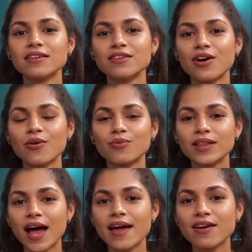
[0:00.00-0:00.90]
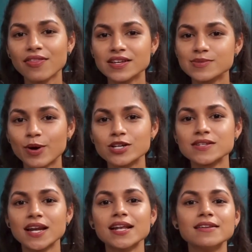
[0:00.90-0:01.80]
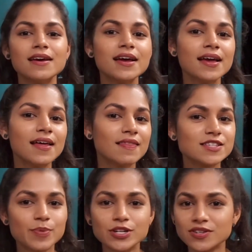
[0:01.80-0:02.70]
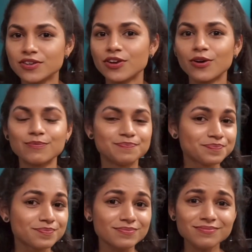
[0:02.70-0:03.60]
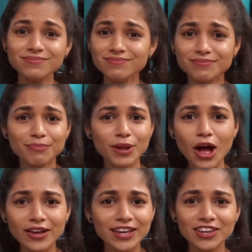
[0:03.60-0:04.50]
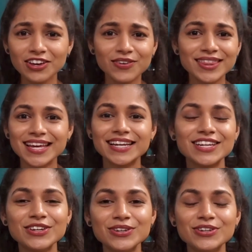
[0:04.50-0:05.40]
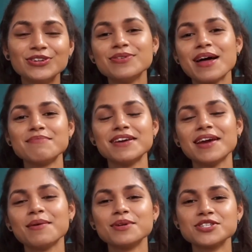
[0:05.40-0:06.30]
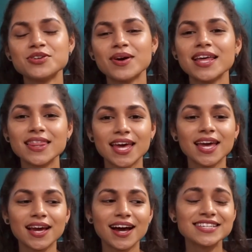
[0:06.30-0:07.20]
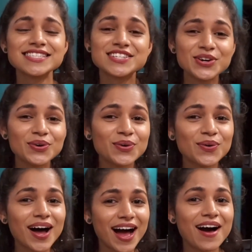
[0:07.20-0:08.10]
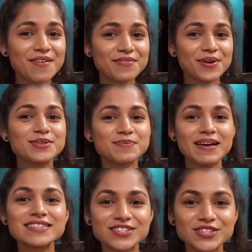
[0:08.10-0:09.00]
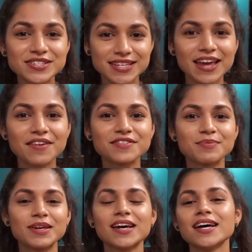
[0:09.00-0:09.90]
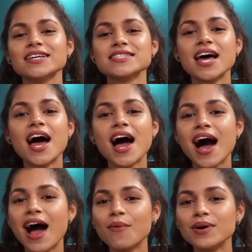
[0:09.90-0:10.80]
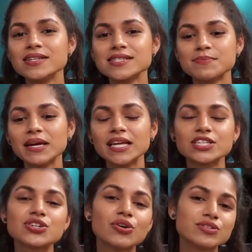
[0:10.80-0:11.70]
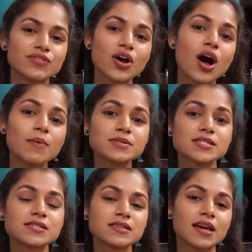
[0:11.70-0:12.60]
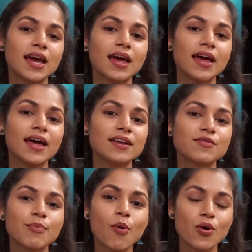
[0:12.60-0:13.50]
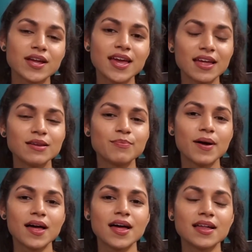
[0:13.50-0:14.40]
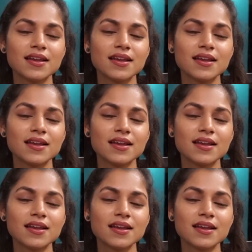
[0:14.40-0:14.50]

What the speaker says: you know, relying on this person and this person, you know, blocking you and then you not being able to do anything. I still have those messages saved because I was meaning to go to the cops and reporting it, but